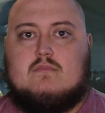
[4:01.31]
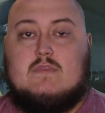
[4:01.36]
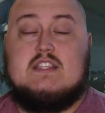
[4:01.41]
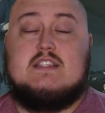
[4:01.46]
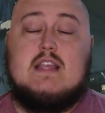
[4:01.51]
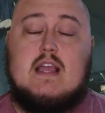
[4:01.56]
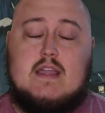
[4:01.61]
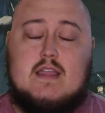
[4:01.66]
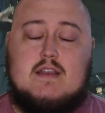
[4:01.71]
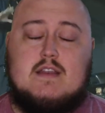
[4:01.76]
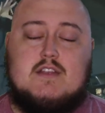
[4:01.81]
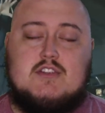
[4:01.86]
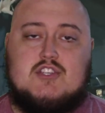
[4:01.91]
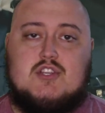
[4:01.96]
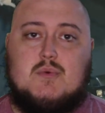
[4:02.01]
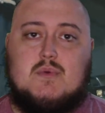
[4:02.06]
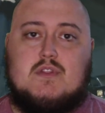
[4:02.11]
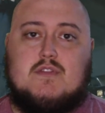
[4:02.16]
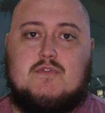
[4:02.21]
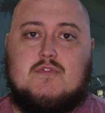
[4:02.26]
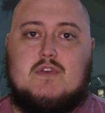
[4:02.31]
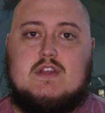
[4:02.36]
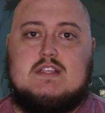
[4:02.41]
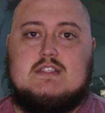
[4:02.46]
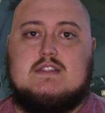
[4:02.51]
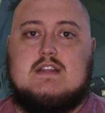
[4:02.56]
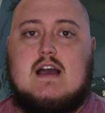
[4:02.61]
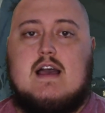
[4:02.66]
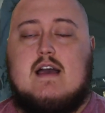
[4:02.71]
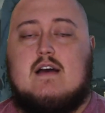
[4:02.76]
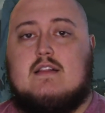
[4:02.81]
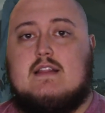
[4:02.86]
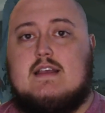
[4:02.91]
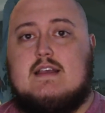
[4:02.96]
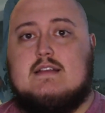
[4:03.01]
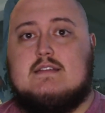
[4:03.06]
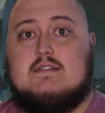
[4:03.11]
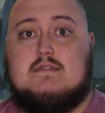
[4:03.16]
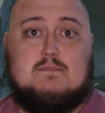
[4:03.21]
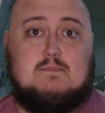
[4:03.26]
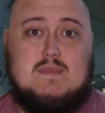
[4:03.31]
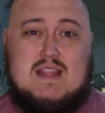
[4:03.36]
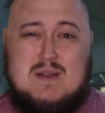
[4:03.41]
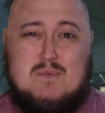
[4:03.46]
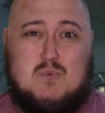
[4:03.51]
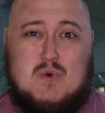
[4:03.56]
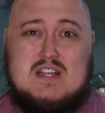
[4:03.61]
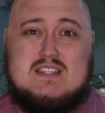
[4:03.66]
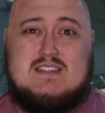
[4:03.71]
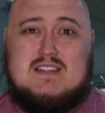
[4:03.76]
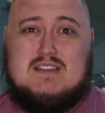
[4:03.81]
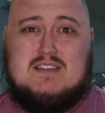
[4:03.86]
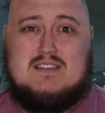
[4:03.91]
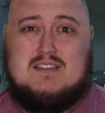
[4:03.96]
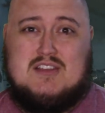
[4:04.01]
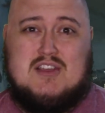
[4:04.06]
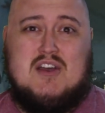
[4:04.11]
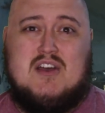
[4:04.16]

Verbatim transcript: The second issue with the freestyle is it wasn't